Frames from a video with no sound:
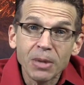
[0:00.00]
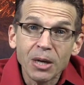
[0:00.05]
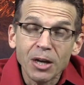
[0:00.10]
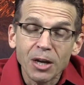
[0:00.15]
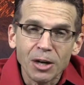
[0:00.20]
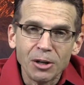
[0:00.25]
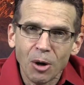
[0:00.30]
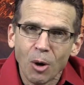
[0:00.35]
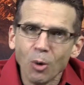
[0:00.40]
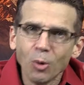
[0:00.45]

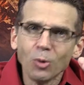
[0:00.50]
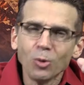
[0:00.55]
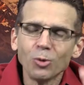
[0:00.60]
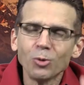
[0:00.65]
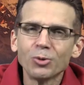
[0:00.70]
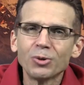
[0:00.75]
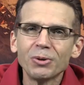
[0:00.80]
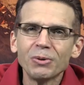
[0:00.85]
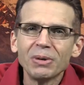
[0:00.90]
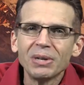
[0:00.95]
an
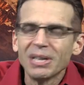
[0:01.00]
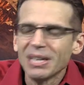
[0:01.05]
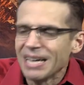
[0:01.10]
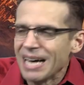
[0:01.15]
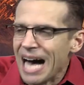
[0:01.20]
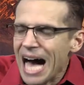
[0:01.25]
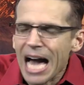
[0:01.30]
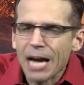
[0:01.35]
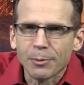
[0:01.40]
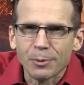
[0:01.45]
old
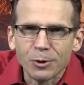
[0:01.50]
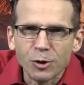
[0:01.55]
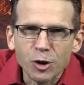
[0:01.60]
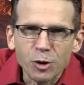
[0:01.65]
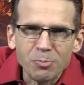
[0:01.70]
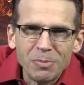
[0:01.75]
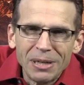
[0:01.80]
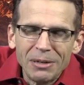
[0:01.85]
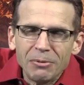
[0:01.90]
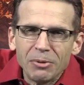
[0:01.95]

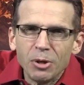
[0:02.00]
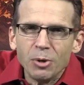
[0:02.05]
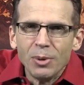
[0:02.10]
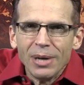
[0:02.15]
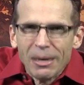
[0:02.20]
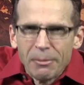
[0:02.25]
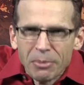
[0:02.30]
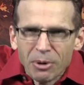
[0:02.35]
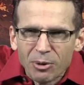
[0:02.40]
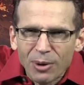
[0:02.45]
Irishman who
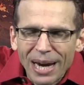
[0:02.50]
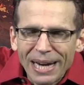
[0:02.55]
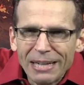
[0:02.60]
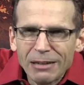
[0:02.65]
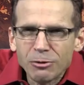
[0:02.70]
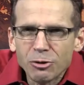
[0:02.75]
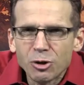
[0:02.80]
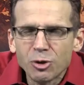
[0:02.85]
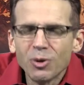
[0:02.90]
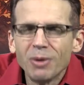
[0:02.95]

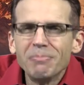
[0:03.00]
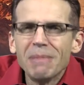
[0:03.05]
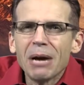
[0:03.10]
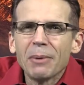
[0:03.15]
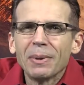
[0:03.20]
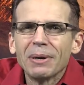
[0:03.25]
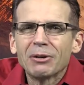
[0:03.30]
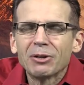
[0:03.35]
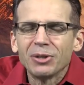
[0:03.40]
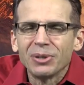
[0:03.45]
immigrated to
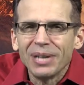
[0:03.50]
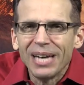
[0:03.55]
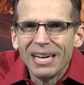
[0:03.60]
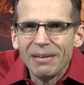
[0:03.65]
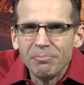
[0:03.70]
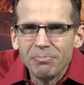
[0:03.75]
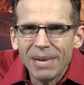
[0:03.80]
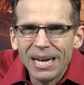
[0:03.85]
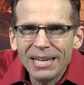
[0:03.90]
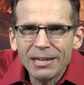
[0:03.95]
America
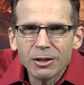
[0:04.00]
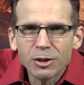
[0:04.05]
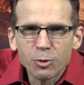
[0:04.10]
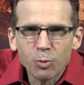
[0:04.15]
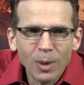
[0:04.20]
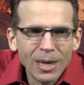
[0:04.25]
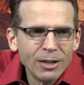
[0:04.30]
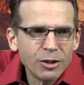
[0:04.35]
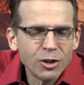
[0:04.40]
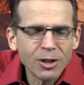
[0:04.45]
and made his
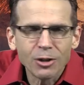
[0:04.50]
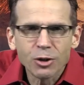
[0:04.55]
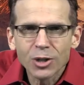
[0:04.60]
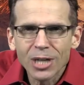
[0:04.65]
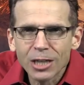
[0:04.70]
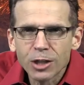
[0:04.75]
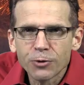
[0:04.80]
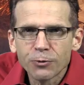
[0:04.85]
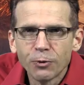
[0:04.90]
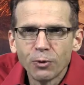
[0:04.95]
way
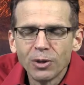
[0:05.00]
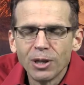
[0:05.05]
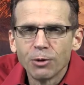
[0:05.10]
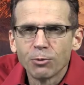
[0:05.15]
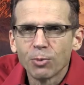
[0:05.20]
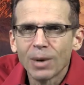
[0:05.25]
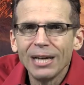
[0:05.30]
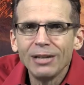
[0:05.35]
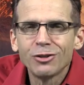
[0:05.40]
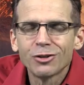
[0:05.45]
successful and
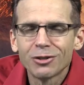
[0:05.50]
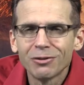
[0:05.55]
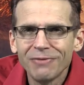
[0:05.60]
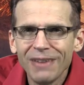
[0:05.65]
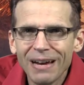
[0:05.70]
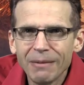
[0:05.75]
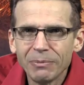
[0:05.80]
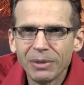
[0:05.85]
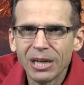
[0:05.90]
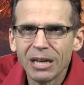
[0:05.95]
raised a
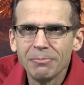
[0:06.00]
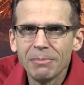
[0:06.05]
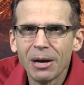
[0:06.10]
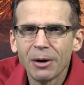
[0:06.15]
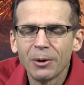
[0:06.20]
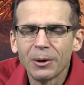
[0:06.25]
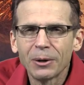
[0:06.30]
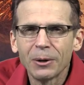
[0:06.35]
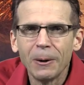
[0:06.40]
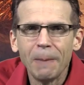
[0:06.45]
family in
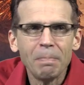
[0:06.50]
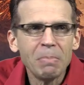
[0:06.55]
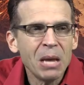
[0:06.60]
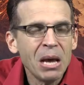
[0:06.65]
America,